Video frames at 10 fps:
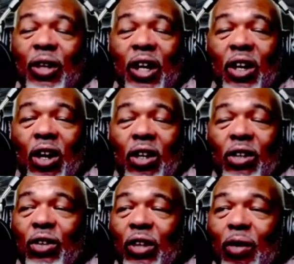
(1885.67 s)
and hug
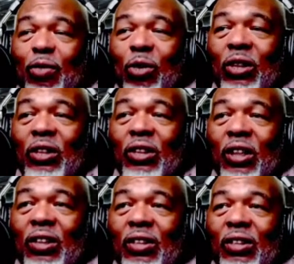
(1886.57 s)
your loved ones
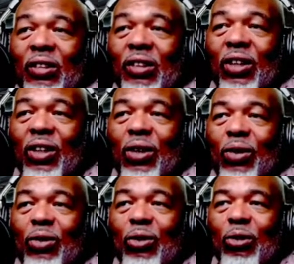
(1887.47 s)
and, you
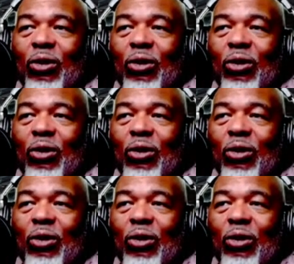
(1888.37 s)
know,